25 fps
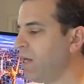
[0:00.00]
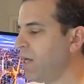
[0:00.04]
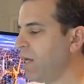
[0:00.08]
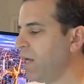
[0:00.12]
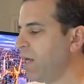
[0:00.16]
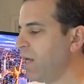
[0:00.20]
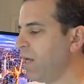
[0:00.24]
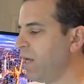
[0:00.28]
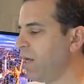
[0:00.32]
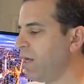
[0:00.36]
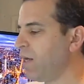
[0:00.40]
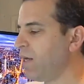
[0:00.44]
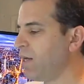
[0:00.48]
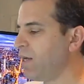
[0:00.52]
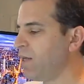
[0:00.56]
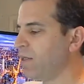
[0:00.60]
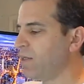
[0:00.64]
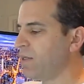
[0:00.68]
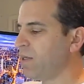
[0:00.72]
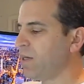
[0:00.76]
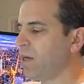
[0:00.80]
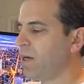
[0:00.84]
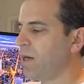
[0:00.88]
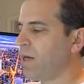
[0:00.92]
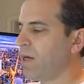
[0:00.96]
And
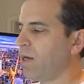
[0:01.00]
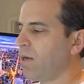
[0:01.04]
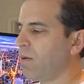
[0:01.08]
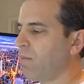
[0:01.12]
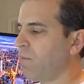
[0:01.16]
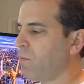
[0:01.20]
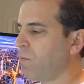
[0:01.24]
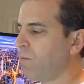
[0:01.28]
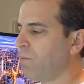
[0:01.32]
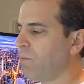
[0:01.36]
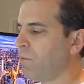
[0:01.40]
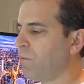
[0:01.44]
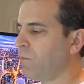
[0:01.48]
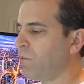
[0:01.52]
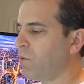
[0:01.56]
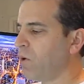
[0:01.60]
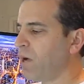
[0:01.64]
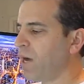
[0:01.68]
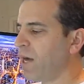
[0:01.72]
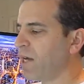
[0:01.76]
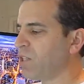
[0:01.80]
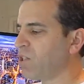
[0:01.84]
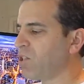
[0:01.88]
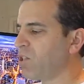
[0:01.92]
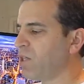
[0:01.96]
before
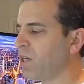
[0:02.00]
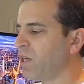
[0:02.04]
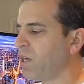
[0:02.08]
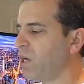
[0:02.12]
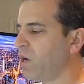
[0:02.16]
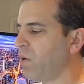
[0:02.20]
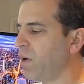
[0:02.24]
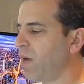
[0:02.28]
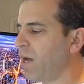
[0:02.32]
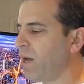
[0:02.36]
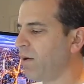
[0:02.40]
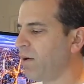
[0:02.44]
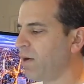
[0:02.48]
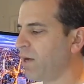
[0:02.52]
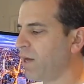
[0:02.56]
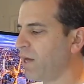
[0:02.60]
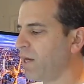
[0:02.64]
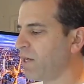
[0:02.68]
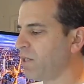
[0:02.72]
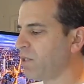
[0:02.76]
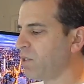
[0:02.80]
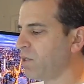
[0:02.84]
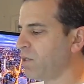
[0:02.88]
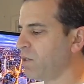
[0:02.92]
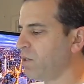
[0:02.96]
I actually go out, I
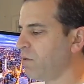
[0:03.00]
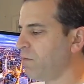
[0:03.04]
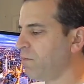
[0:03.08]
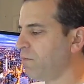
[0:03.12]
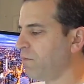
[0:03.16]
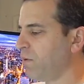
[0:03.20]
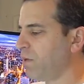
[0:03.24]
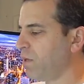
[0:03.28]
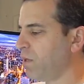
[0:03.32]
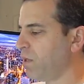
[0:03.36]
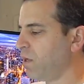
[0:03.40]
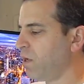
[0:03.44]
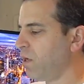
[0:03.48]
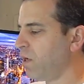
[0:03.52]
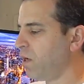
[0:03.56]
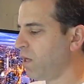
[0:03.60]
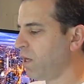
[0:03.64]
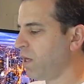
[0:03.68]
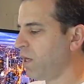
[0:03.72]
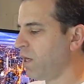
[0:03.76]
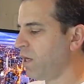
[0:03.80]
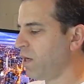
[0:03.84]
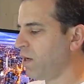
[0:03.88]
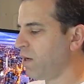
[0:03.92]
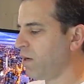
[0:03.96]
actually do feel a hook
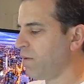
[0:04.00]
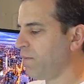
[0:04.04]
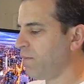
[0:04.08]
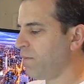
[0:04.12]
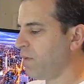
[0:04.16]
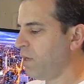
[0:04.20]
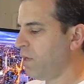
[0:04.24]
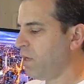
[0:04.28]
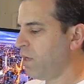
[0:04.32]
here.